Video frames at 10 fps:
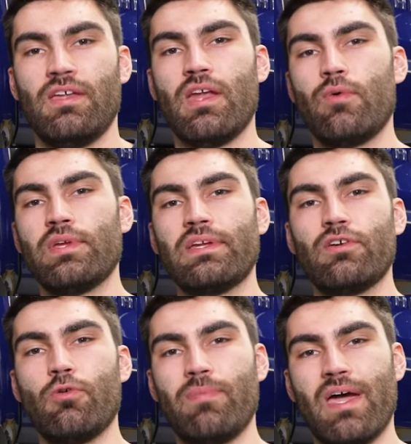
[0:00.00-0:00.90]
And now we can
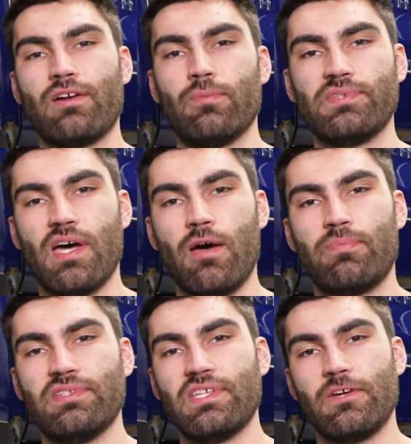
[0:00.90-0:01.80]
go back up
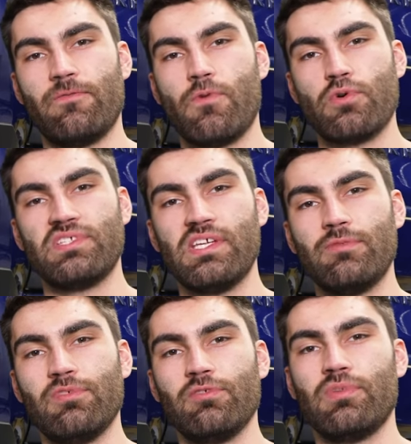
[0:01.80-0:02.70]
top and take a
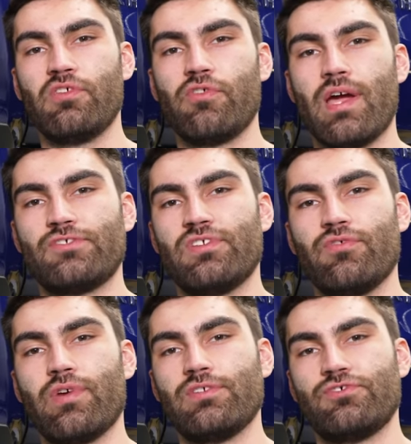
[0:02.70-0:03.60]
14 millimeter
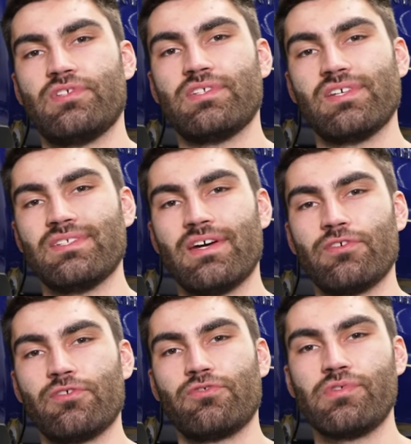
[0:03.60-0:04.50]
ratcheting wrench to tighten
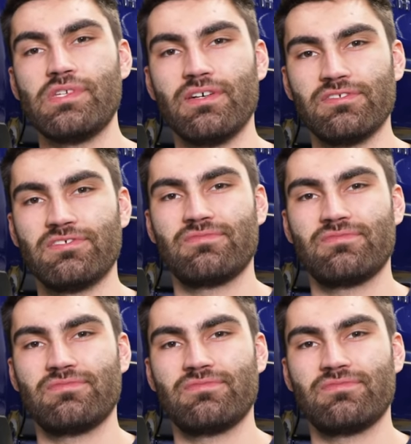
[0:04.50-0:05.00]
down our three nuts.